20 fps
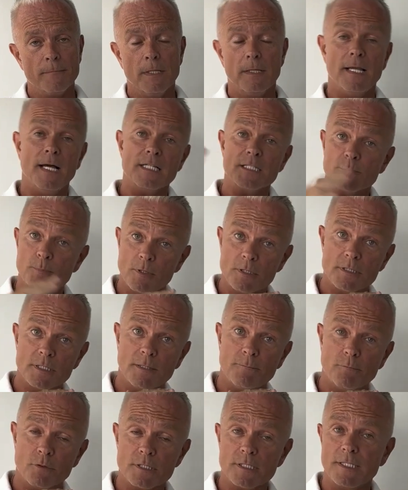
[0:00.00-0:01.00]
Last month
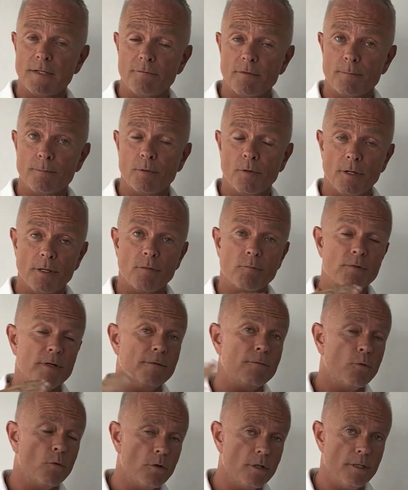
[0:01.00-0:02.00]
it was
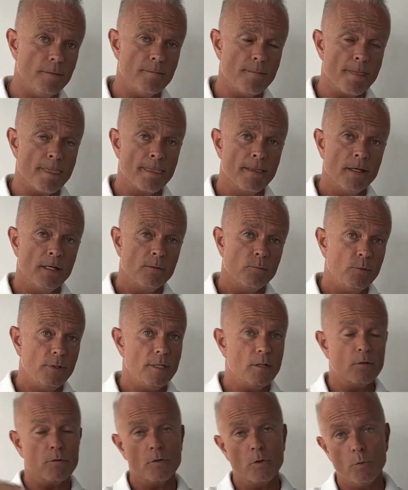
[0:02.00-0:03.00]
7.34. We
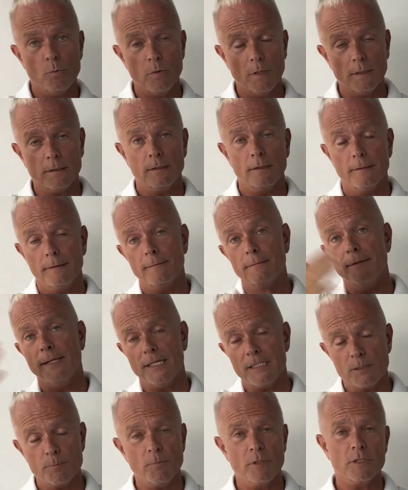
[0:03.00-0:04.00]
don't know what
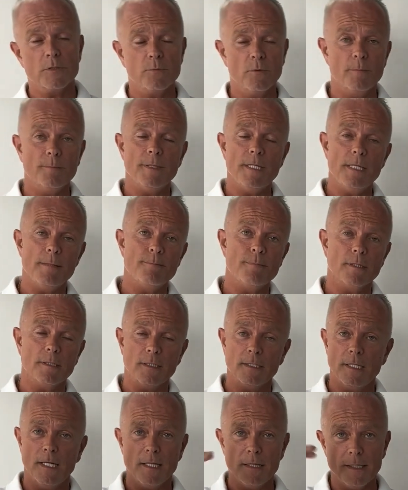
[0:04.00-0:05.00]
next month will be, but
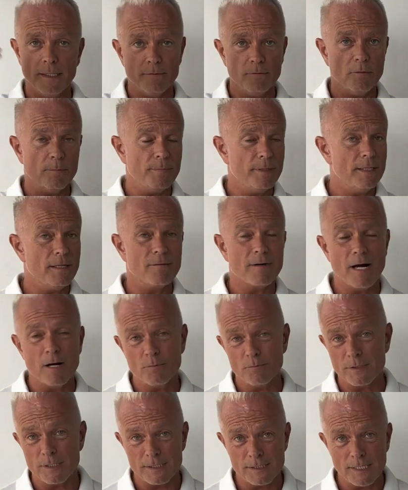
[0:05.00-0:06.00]
I think will be
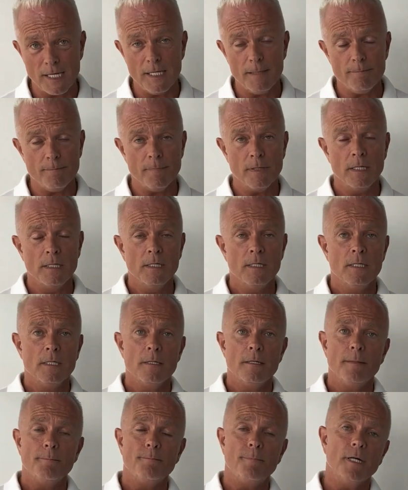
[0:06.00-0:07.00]
around the same.
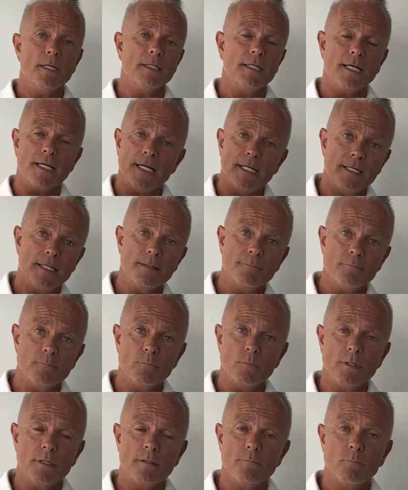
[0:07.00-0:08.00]
But again,
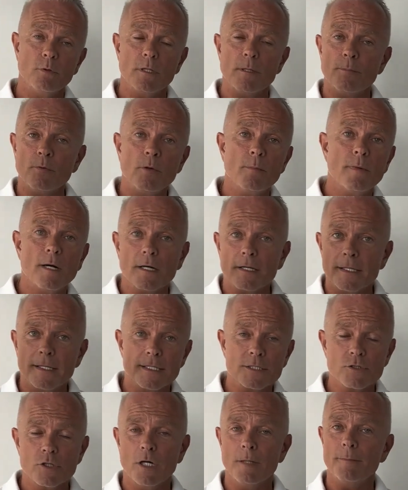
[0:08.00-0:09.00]
when the bull market
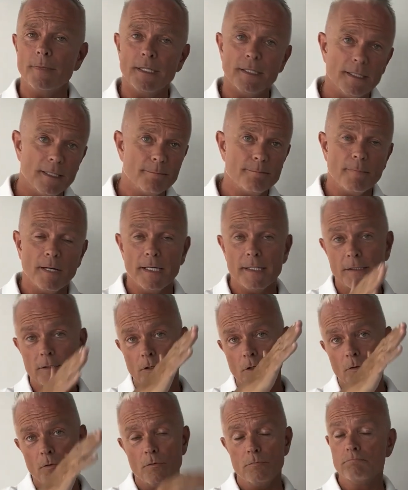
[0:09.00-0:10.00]
is coming, it might
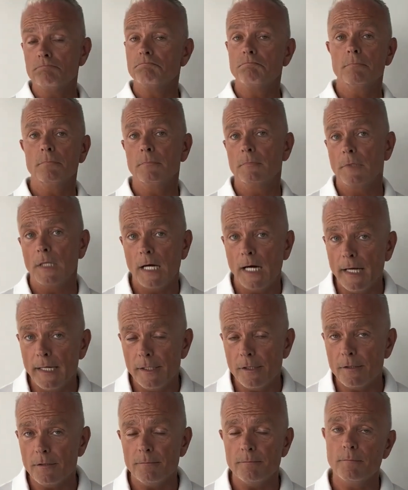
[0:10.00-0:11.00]
go
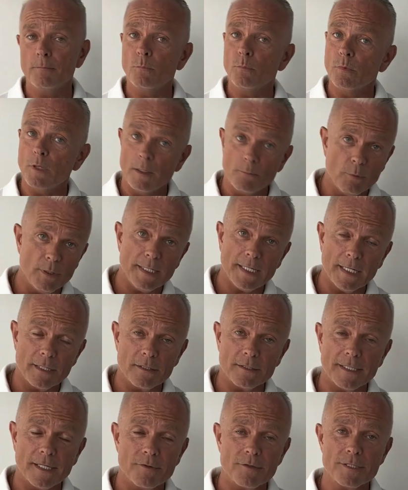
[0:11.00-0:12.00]
higher. We
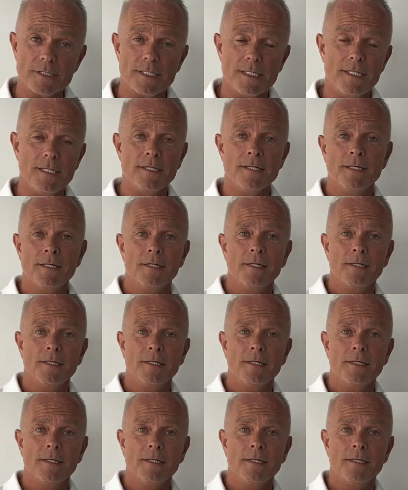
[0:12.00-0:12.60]
cannot guarantee.